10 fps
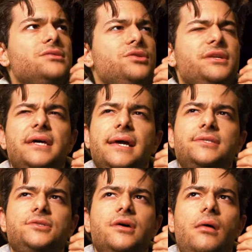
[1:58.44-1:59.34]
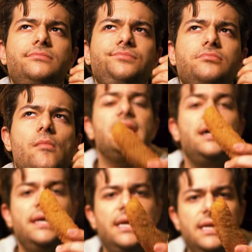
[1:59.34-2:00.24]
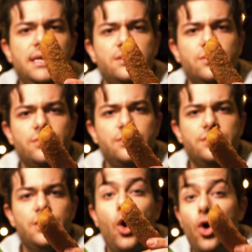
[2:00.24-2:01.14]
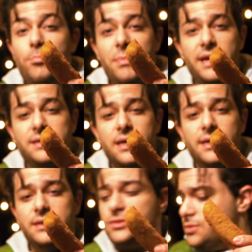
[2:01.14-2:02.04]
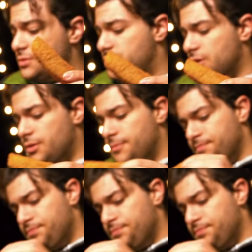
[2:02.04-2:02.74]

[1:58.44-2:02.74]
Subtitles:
sort of taste to it. Tahini sauce, the homemade tahini sauce. So,